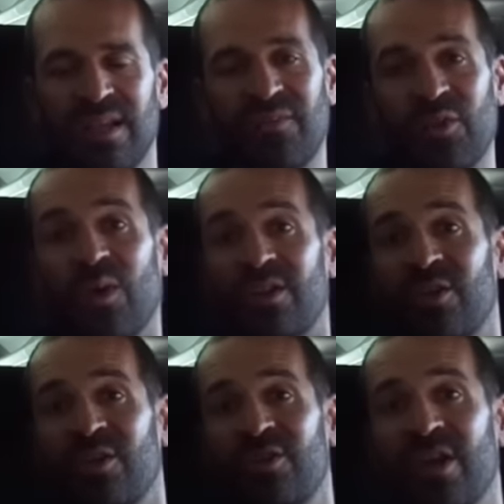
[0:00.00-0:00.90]
if you watch
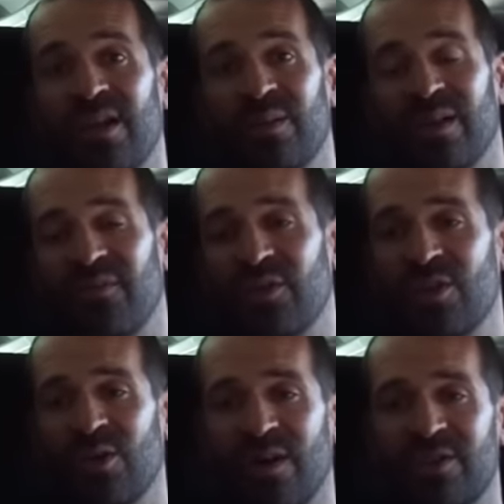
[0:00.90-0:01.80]
her channel, but if you
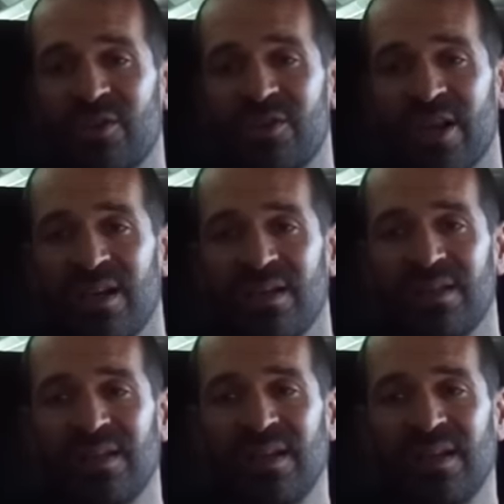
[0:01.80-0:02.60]
don't watch her channel,